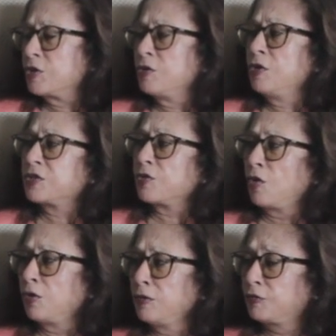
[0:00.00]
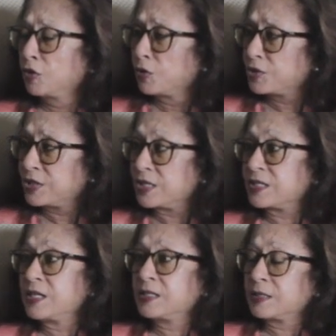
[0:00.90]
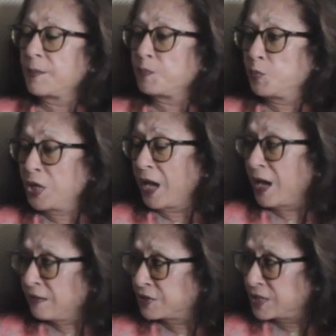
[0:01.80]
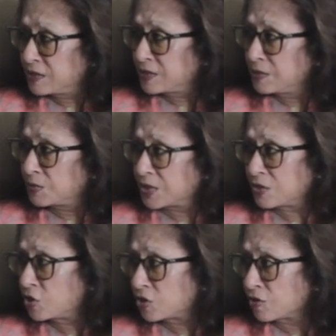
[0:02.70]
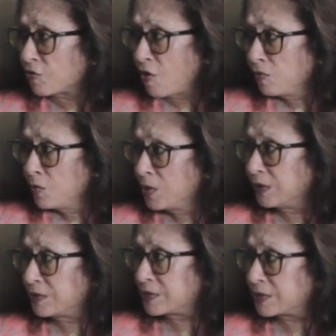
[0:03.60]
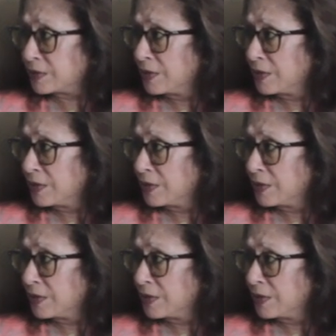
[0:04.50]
So, you know, it's all of those things. We have systems, they're just the wrong ones.